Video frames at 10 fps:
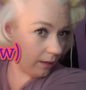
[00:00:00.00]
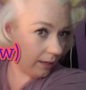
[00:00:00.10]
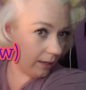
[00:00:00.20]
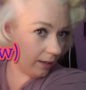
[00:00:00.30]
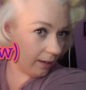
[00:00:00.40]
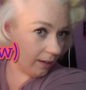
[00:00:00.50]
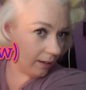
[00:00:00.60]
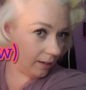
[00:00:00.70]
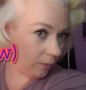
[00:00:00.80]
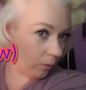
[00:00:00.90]
And
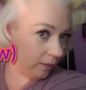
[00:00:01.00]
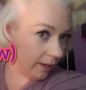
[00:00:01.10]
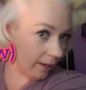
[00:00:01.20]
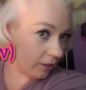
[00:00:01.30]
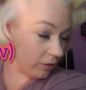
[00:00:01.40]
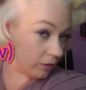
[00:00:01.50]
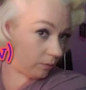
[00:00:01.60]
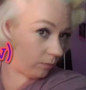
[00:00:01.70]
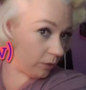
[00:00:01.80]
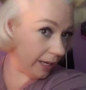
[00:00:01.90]
when the
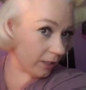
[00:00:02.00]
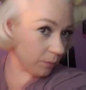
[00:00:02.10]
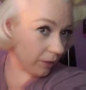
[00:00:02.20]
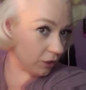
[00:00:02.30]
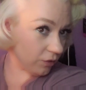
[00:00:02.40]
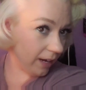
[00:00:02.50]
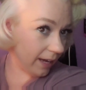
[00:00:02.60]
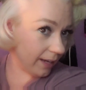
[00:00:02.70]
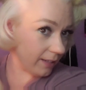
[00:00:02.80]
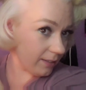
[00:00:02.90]
hairspray
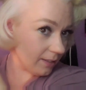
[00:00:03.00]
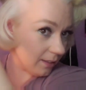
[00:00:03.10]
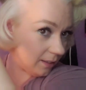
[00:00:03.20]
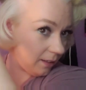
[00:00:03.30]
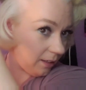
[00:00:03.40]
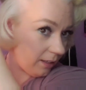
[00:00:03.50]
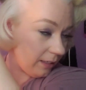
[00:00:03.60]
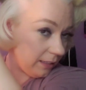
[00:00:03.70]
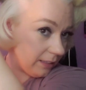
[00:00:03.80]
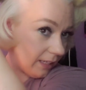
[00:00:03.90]
dries,
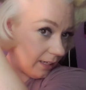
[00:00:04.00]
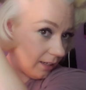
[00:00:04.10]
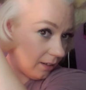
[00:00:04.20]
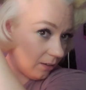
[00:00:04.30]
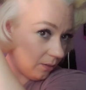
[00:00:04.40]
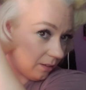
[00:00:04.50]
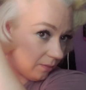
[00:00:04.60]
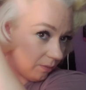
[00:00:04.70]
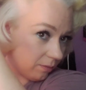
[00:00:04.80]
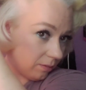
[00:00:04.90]
take it out,
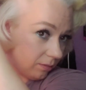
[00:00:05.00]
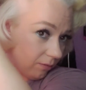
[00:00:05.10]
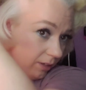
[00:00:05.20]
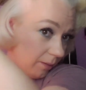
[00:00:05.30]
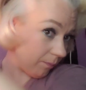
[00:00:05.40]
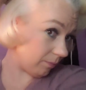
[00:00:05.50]
right?